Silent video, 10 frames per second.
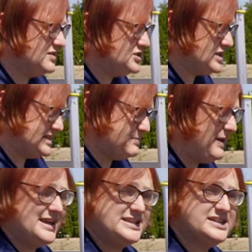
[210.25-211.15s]
than just the
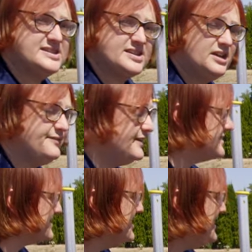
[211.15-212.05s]
painted
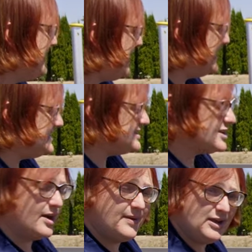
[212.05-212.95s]
surface. And it's
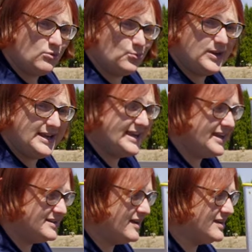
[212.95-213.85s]
going
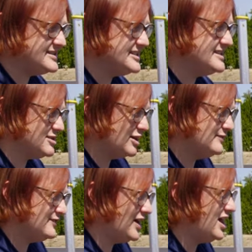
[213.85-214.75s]
really nicely so
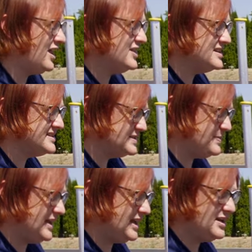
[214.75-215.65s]
far. This has
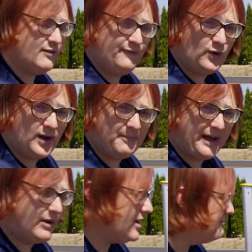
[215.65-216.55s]
been in for about a